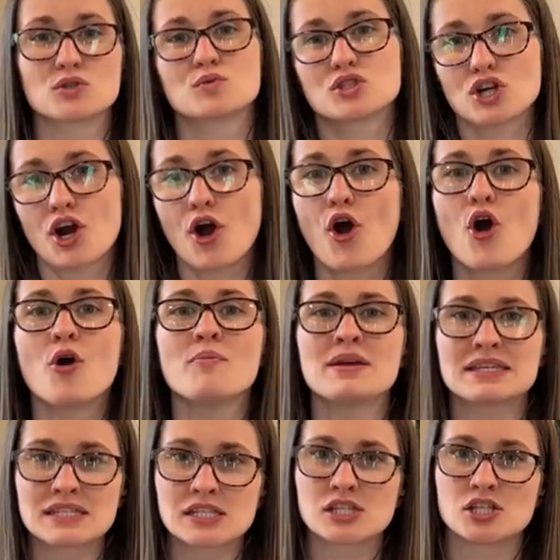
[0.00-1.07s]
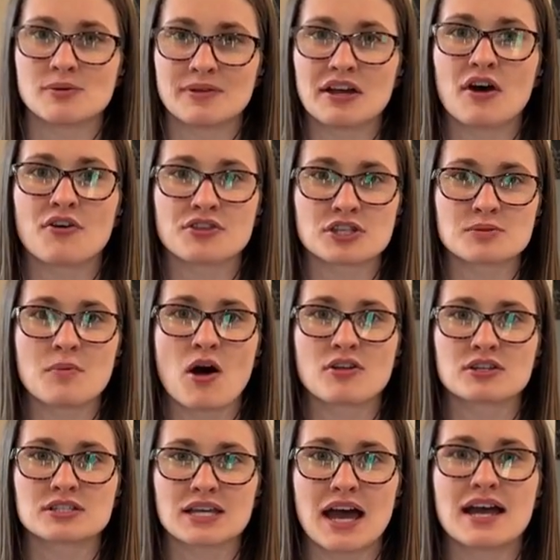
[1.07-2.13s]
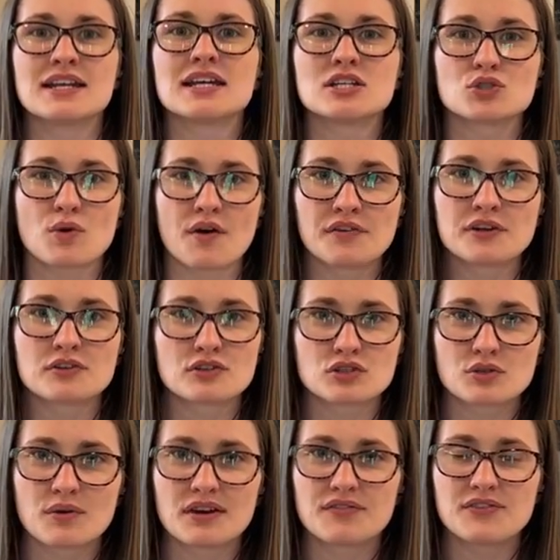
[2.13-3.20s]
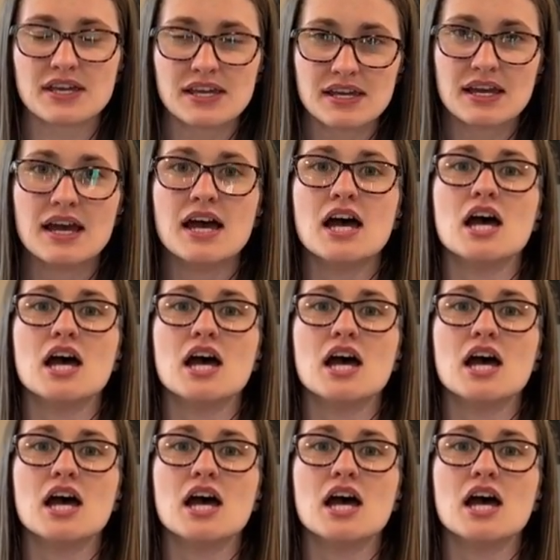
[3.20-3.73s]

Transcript: which our home is a little bit on the smaller side at 1,200 square feet,